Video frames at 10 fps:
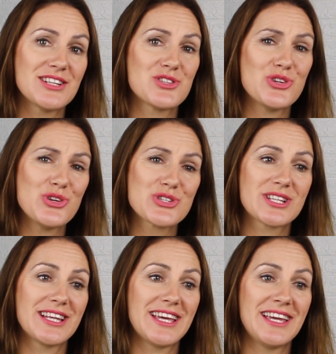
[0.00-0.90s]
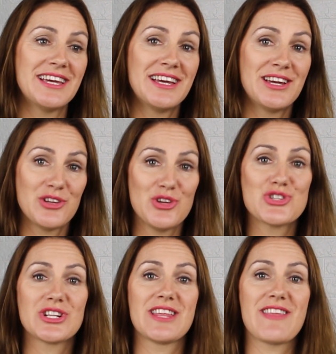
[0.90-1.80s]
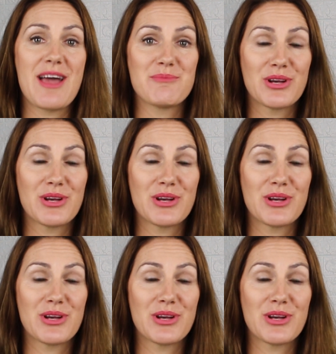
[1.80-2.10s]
It's usually that,